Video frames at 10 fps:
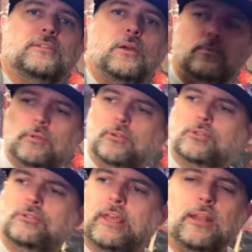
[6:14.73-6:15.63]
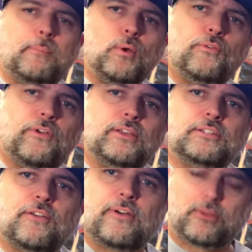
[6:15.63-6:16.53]
So let's get the builder figure
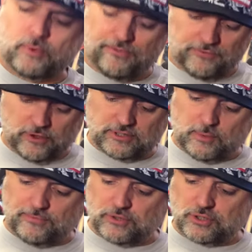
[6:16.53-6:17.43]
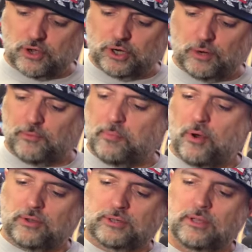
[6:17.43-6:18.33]
stuff out of the way first. So with the Cyclops
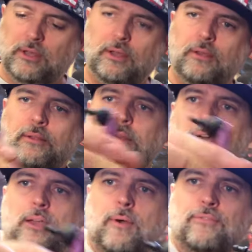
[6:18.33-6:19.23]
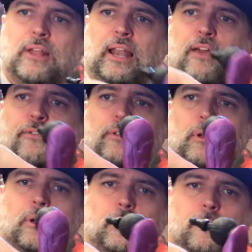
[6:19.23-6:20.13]
box, there you go, you have the left
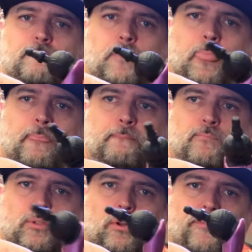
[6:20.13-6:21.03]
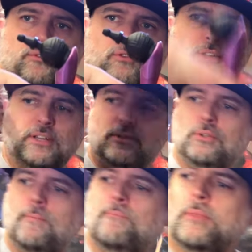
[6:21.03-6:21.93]
arm of the Tri-Sentinel,